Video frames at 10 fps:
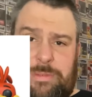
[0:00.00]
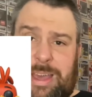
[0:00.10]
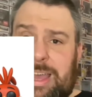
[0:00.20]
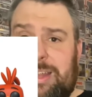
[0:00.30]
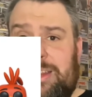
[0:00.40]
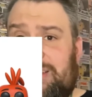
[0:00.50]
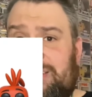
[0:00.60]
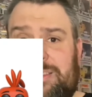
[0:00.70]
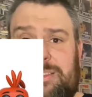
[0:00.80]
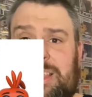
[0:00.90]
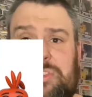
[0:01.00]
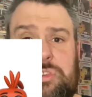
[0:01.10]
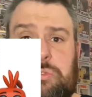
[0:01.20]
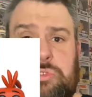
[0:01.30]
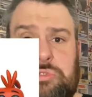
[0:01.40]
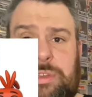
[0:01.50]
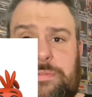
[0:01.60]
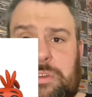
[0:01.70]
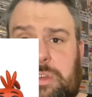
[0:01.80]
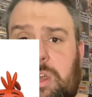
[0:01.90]
had in this country
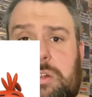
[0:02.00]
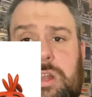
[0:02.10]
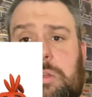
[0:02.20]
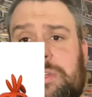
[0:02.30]
for God knows